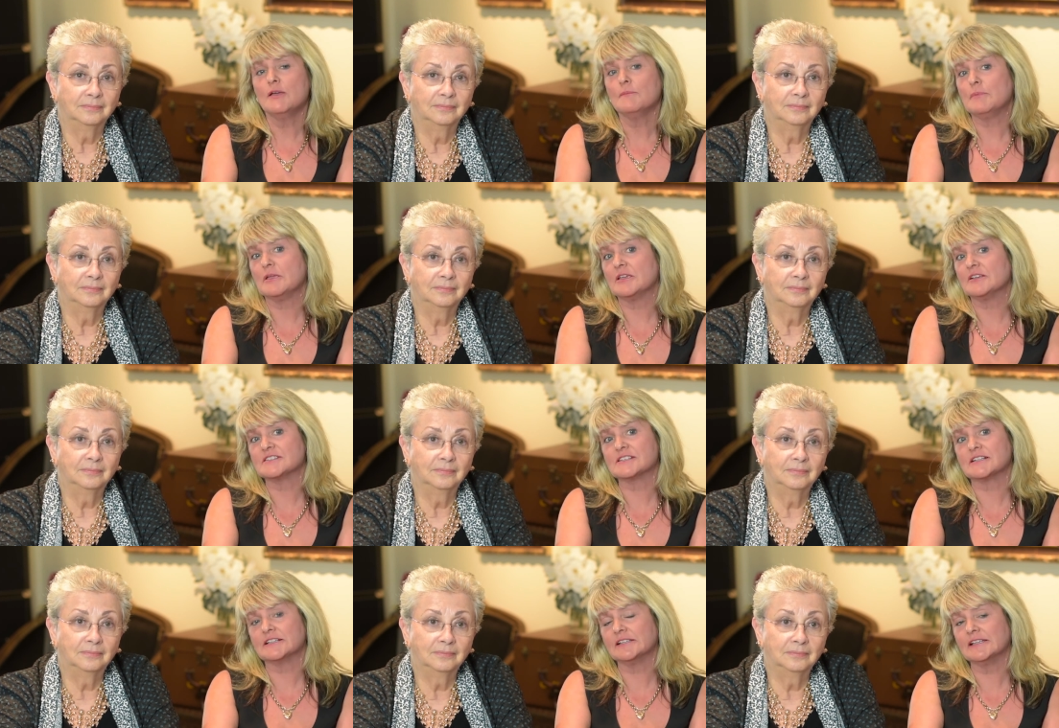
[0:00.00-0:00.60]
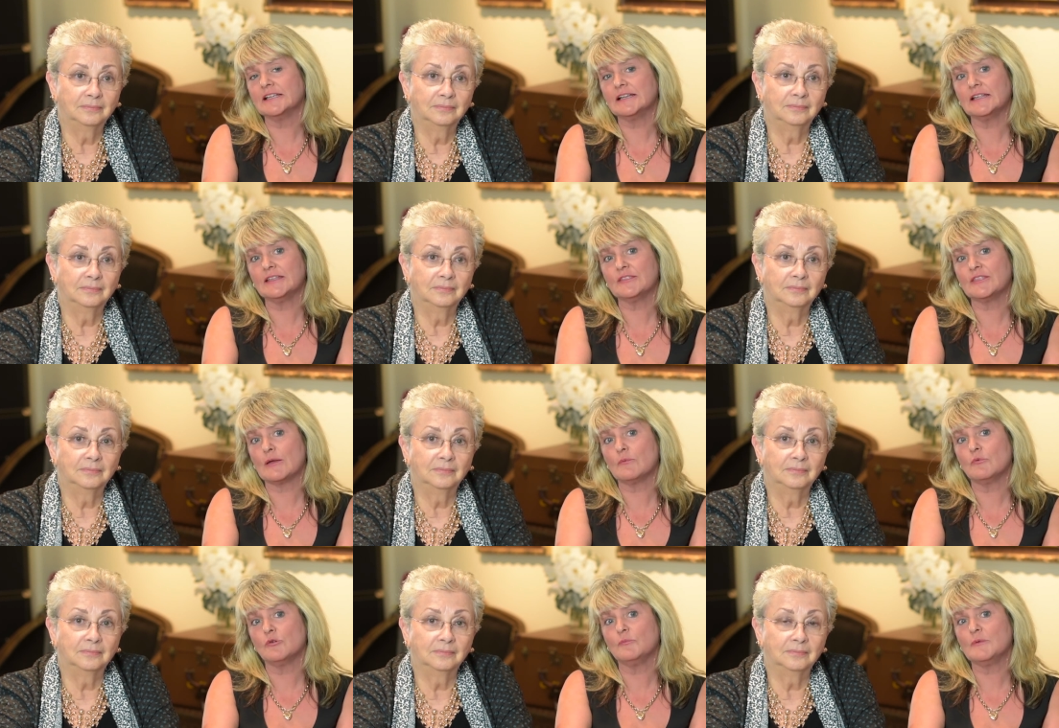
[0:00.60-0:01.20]
Speaker 1: because clearly
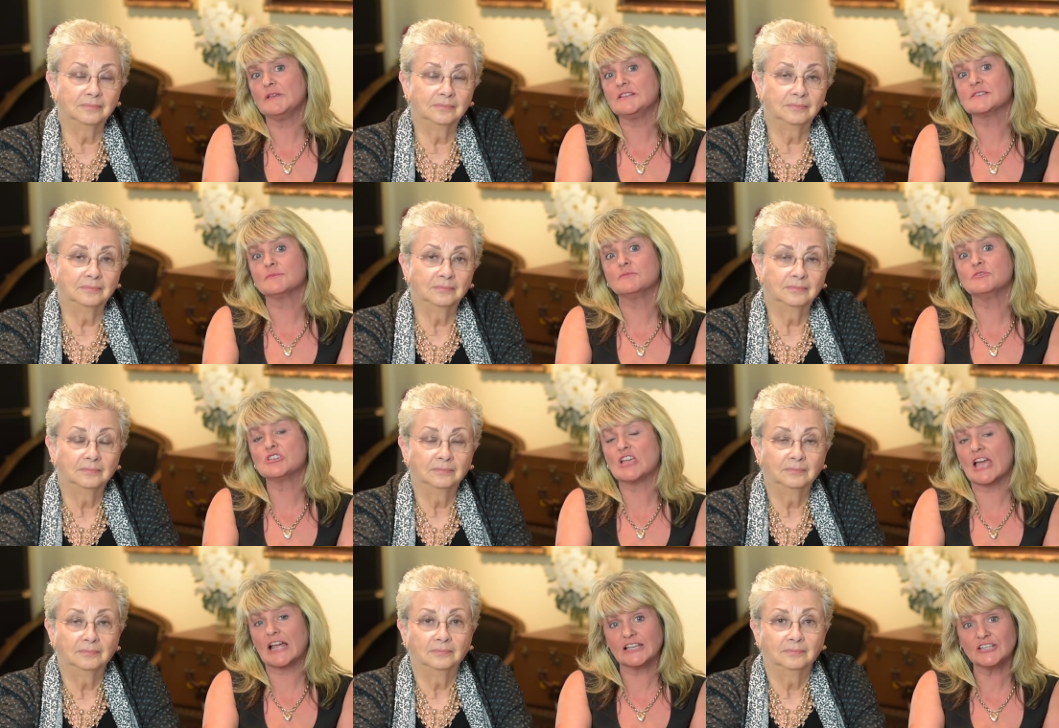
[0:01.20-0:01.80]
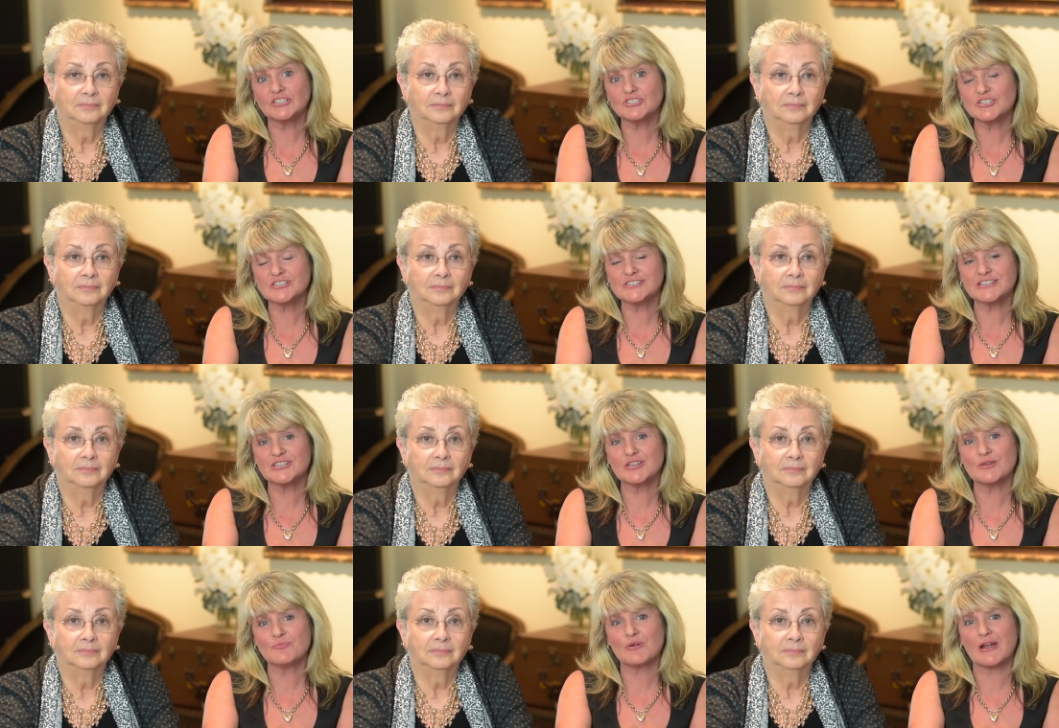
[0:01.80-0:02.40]
there will be some challenges
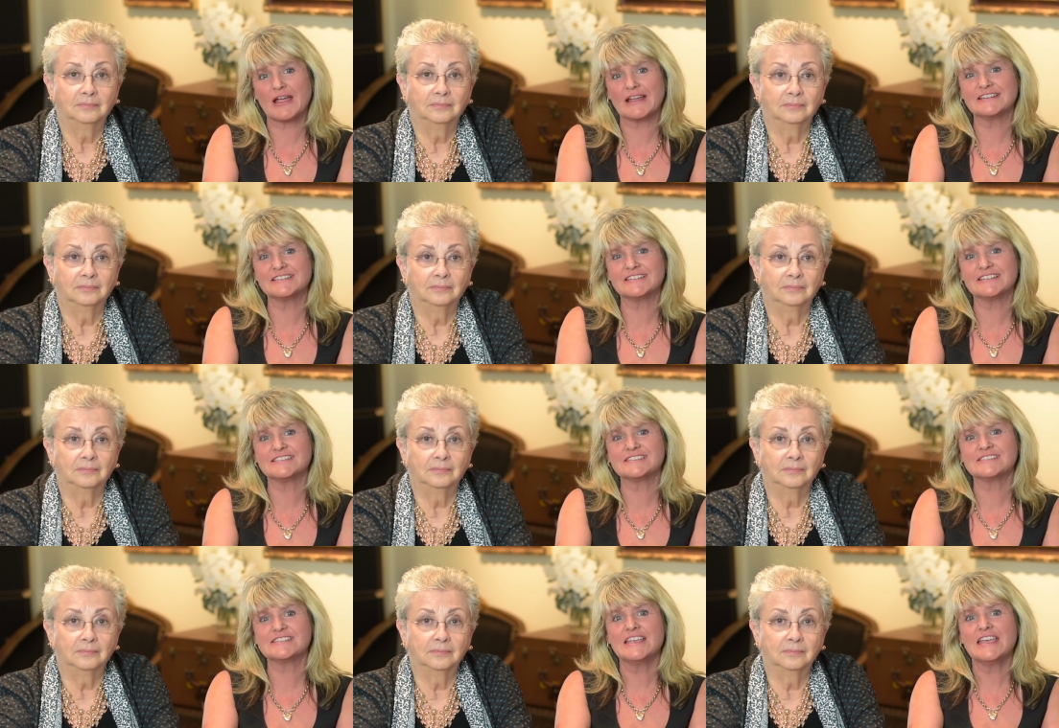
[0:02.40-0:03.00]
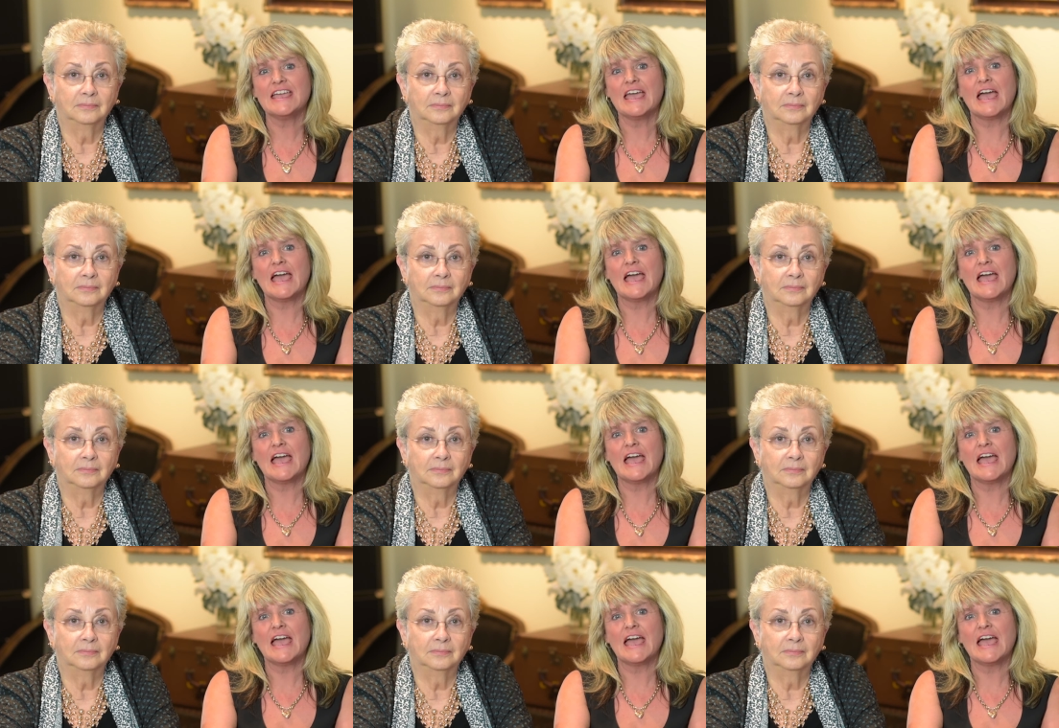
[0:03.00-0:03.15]
in your practice